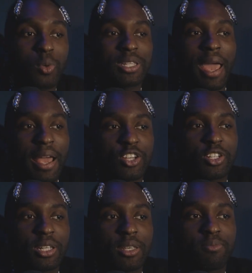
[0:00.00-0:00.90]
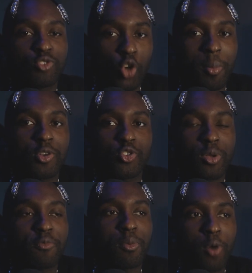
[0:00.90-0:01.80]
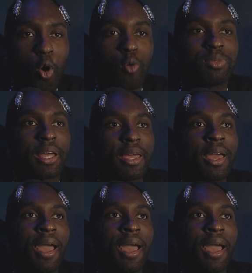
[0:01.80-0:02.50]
was actually Strawberry Swing from Coldplay.